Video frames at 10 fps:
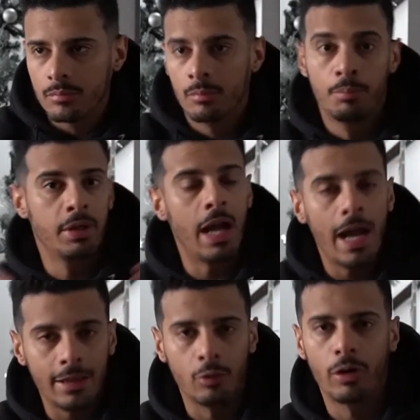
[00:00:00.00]
but not
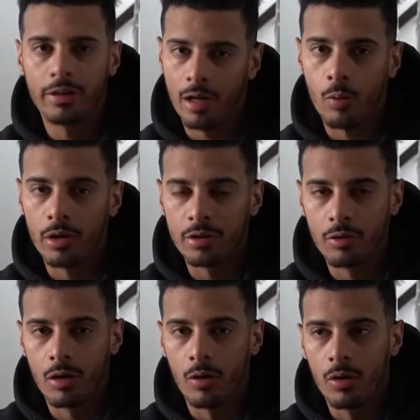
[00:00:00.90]
at the rate that I want it to
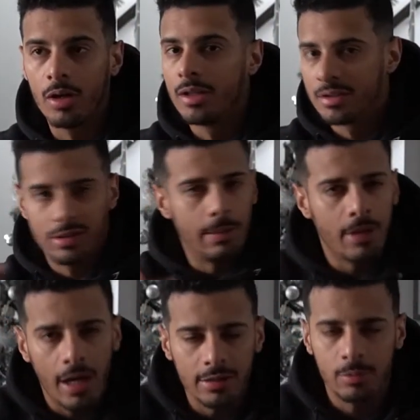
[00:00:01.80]
grow. Same
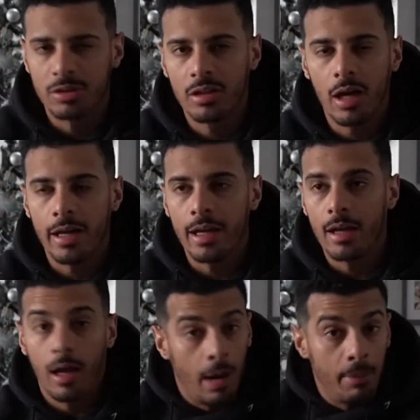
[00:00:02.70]
concept with the diet.
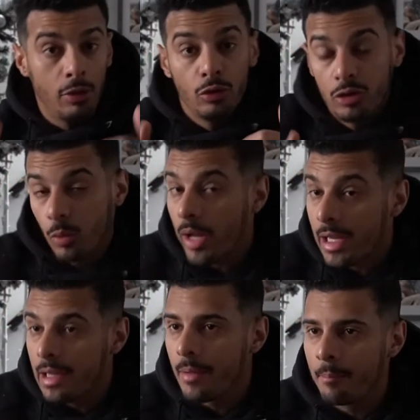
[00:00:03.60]
I've been losing
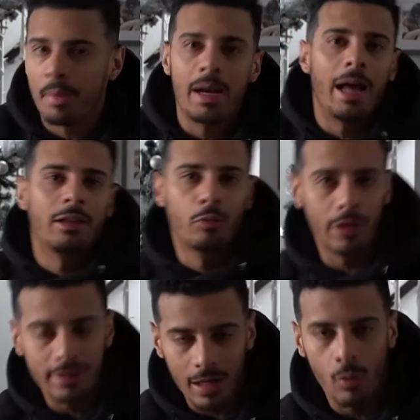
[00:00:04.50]
weight, but not at the
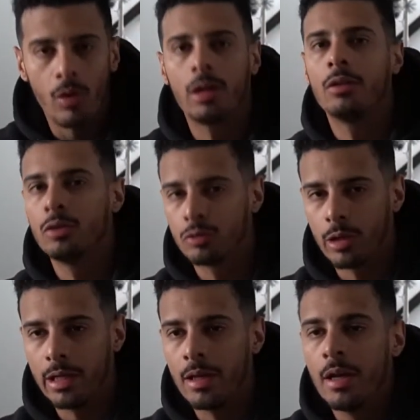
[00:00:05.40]
rate that I want to lose
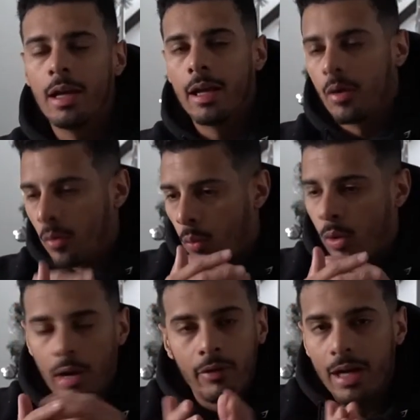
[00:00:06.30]
weight.
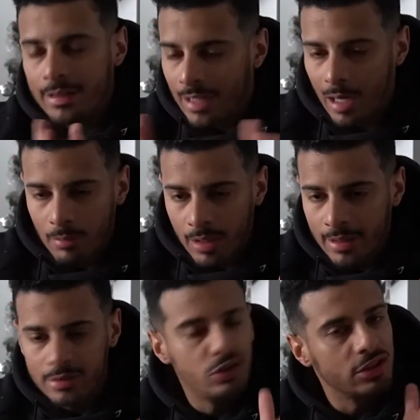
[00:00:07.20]
Whatever that timeline
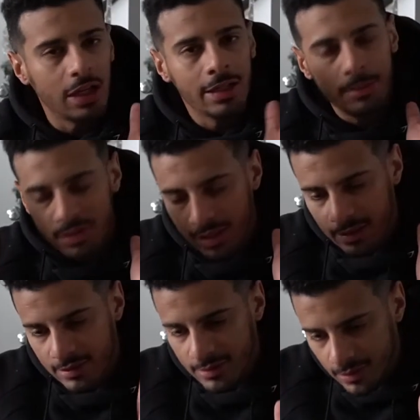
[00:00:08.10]
is, just gotta keep staying
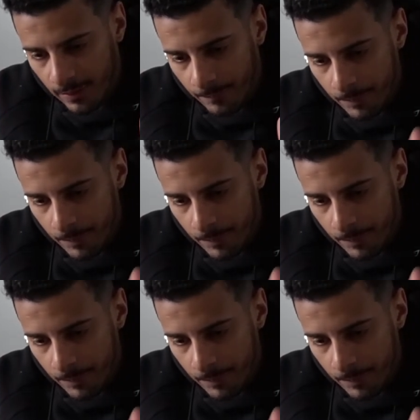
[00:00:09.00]
consistent.